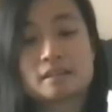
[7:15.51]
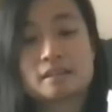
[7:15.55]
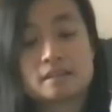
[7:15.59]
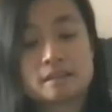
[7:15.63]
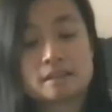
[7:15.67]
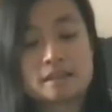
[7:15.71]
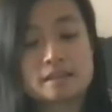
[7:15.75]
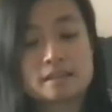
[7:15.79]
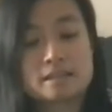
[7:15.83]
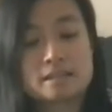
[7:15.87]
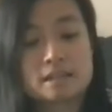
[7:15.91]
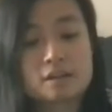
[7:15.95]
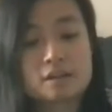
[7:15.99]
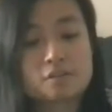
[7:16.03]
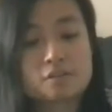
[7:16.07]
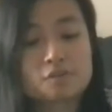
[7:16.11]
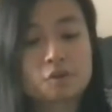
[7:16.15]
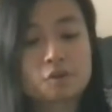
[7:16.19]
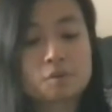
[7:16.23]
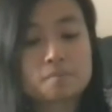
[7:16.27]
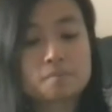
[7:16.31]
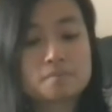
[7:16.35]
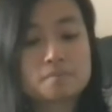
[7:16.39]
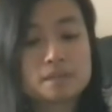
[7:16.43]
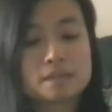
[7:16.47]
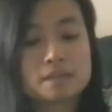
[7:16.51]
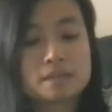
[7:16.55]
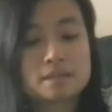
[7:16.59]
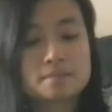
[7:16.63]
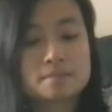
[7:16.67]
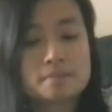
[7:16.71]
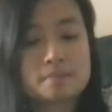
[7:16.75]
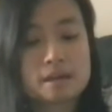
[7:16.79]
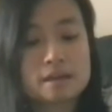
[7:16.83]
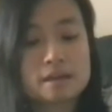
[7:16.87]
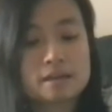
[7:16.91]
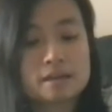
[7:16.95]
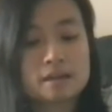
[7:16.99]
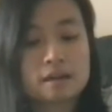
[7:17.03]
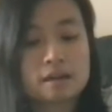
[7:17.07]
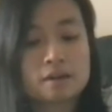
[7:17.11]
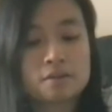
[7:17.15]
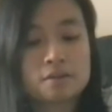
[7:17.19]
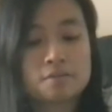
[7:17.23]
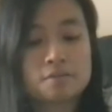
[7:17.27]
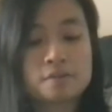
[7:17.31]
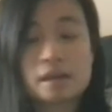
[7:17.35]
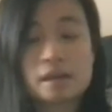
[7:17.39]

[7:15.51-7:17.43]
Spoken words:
the styrofoam is made of